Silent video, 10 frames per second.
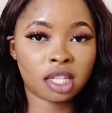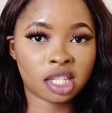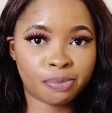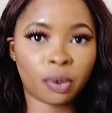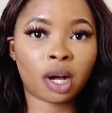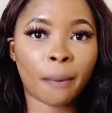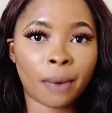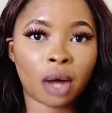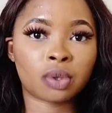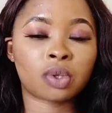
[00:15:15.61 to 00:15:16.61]
spoke
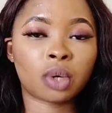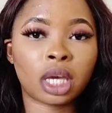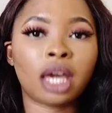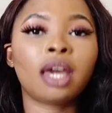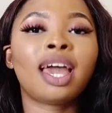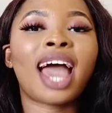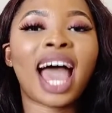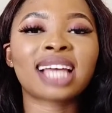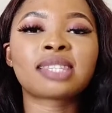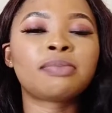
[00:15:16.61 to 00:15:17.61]
about. Okay,
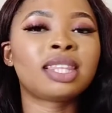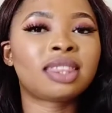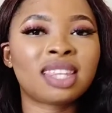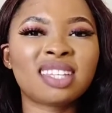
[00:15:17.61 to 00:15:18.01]
ask me